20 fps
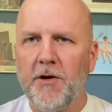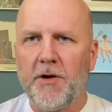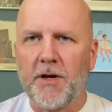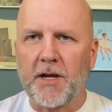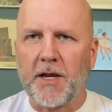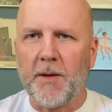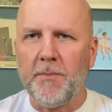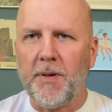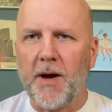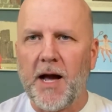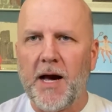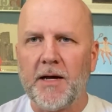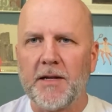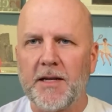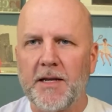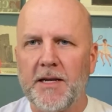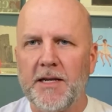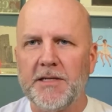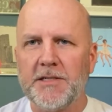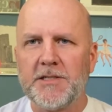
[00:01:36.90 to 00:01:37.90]
compiled
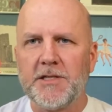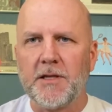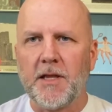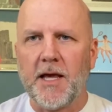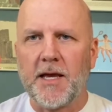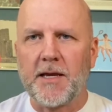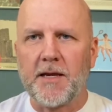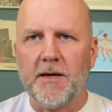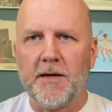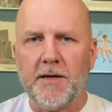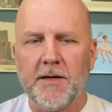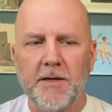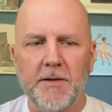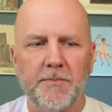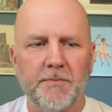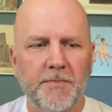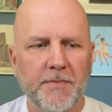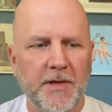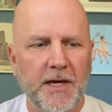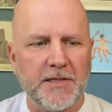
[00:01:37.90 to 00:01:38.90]
it into like a
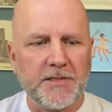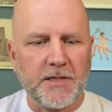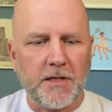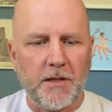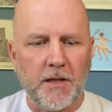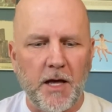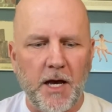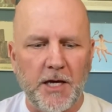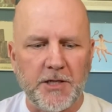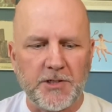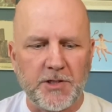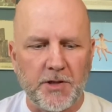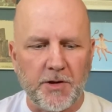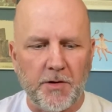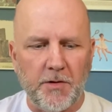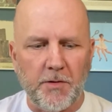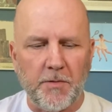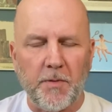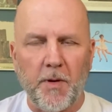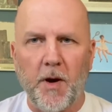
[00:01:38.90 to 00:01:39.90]
nice collage
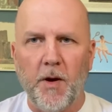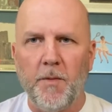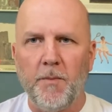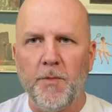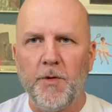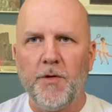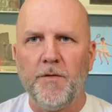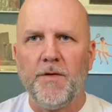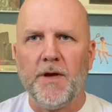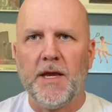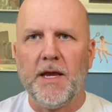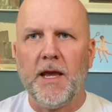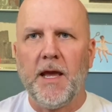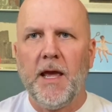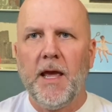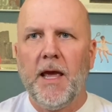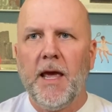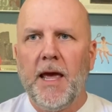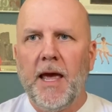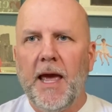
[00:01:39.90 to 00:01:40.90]
little home movie.
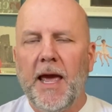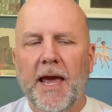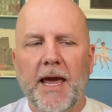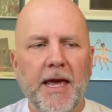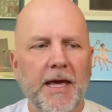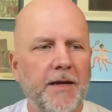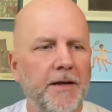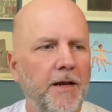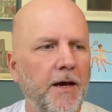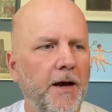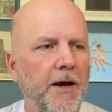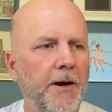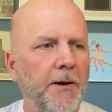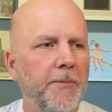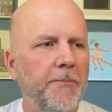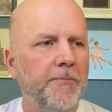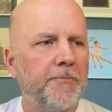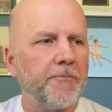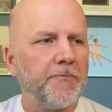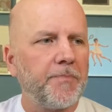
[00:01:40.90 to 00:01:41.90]
And
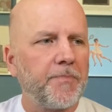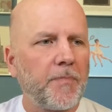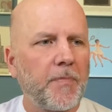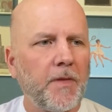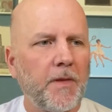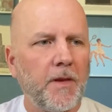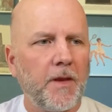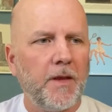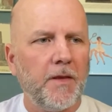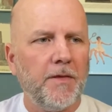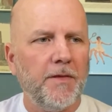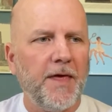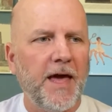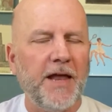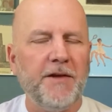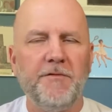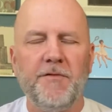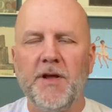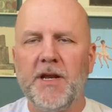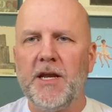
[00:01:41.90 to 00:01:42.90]
that
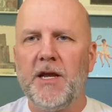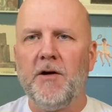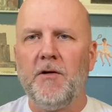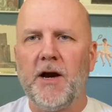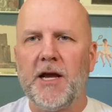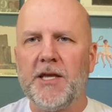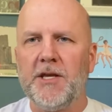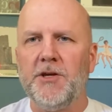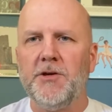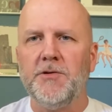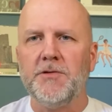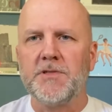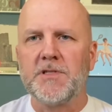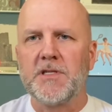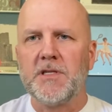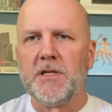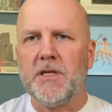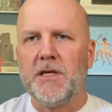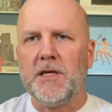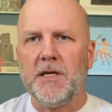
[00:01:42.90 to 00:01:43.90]
video, I
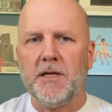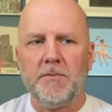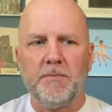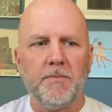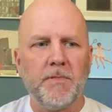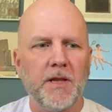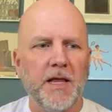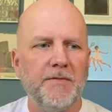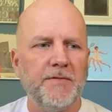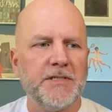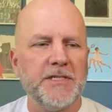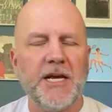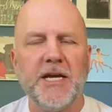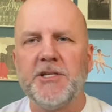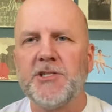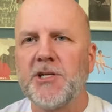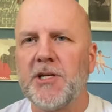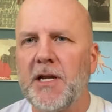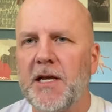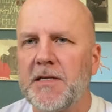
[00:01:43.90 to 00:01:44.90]
used the
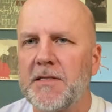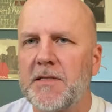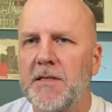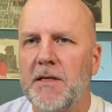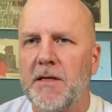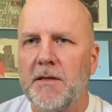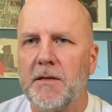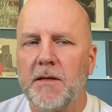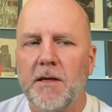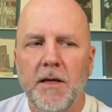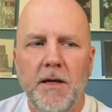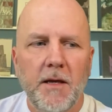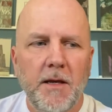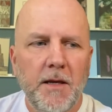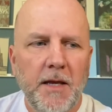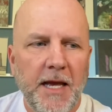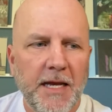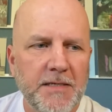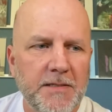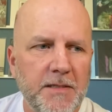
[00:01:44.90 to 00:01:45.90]
Levitation as
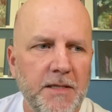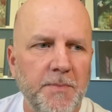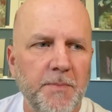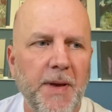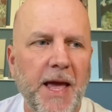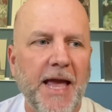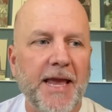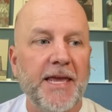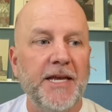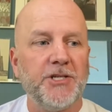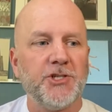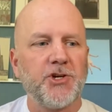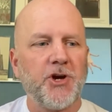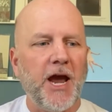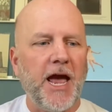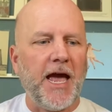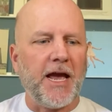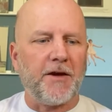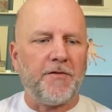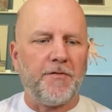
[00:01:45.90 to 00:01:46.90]
the backing
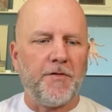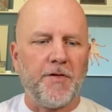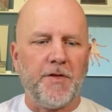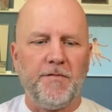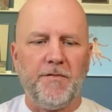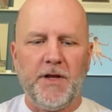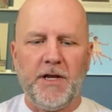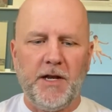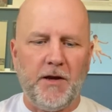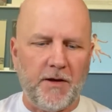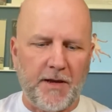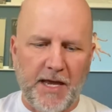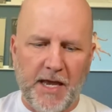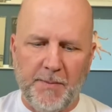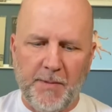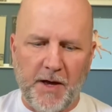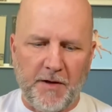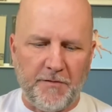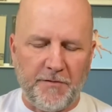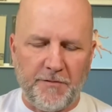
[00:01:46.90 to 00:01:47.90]
track for the video. It came
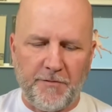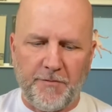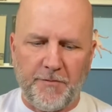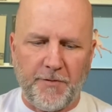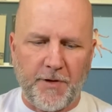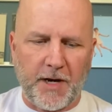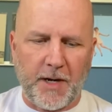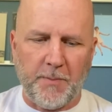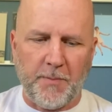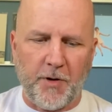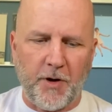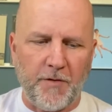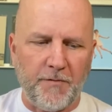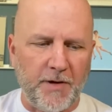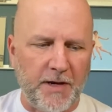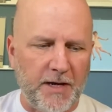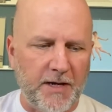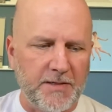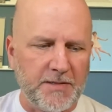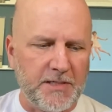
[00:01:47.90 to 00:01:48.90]
out freaking
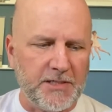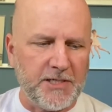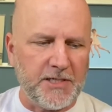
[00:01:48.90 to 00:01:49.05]
perfect because